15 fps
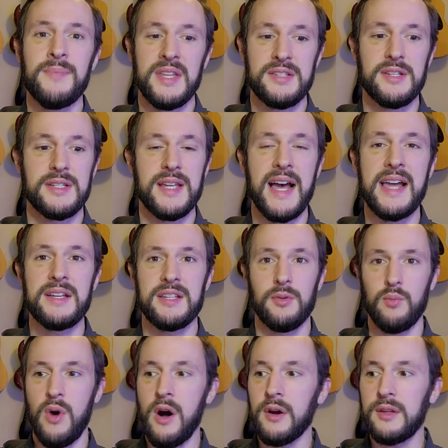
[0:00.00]
It's designed to
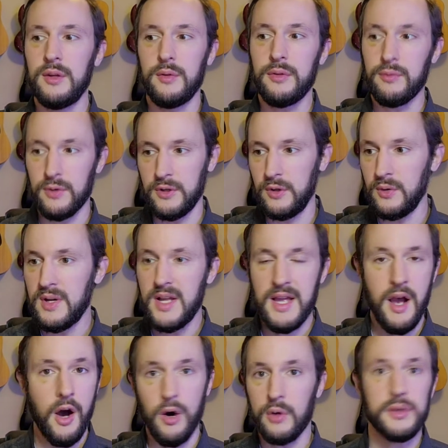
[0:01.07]
walk you through,
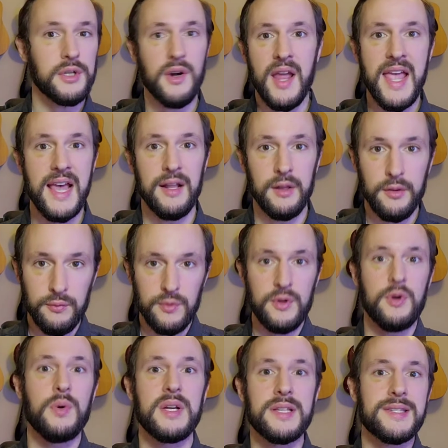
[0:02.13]
hold your hand
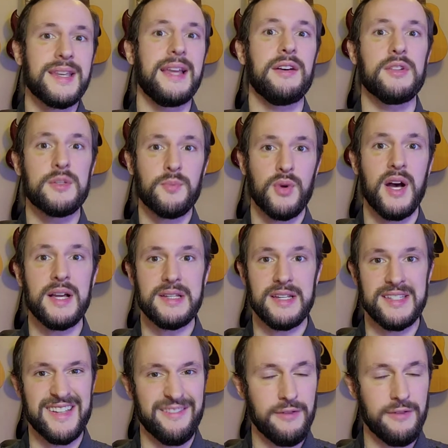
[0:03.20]
through a sales process,